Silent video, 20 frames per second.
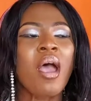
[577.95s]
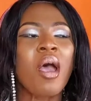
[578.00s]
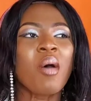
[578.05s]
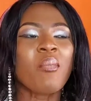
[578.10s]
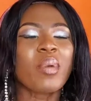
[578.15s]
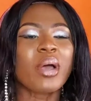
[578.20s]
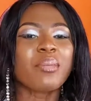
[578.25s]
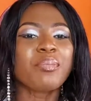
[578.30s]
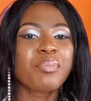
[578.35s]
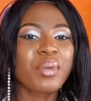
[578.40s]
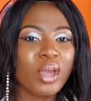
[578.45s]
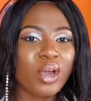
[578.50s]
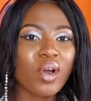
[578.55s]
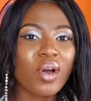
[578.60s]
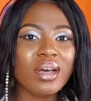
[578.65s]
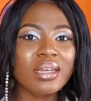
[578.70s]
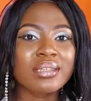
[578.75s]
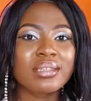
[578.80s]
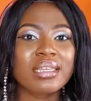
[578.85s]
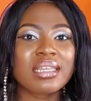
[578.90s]
but
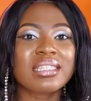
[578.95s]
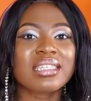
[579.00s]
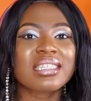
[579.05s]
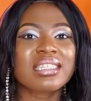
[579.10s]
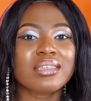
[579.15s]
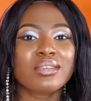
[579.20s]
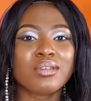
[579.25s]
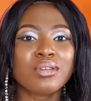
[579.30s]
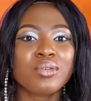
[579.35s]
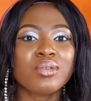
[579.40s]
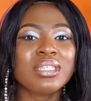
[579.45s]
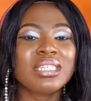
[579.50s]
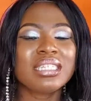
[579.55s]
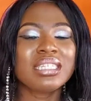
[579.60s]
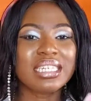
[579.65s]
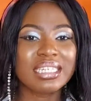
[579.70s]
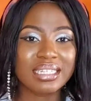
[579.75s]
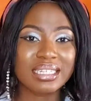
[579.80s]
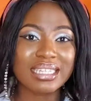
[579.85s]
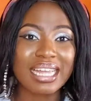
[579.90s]
because you
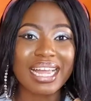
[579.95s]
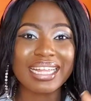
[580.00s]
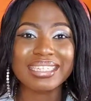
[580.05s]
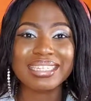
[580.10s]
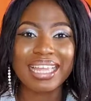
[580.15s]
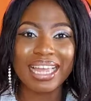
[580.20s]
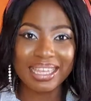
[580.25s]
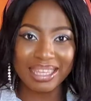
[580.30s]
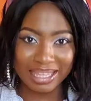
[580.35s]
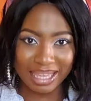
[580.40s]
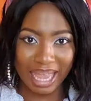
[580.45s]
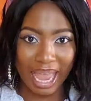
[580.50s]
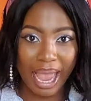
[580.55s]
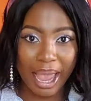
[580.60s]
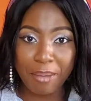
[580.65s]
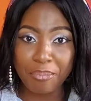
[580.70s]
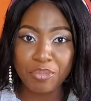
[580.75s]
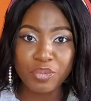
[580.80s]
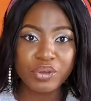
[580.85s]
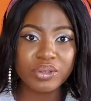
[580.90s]
need it at that
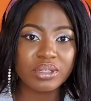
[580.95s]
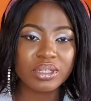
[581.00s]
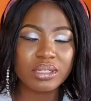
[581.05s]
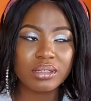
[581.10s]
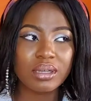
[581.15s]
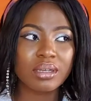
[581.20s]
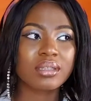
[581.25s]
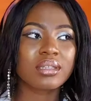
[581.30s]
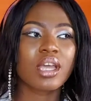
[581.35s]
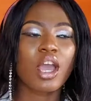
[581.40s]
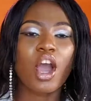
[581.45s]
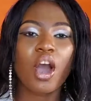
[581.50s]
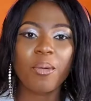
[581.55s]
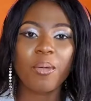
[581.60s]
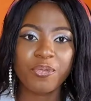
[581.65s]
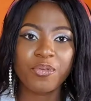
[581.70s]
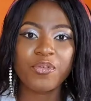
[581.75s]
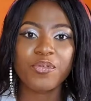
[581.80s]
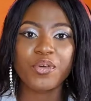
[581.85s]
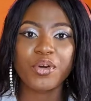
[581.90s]
time, it's
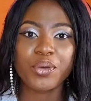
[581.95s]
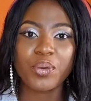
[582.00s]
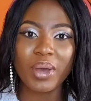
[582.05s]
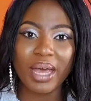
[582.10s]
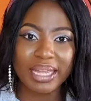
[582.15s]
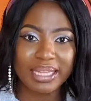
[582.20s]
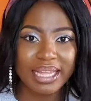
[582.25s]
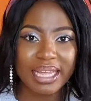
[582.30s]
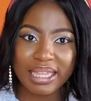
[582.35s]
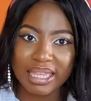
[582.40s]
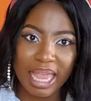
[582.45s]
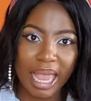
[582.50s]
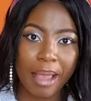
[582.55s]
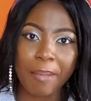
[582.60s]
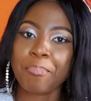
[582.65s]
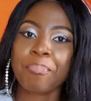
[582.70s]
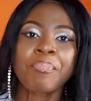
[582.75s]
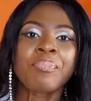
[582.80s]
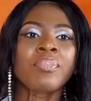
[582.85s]
helpful for you at that time,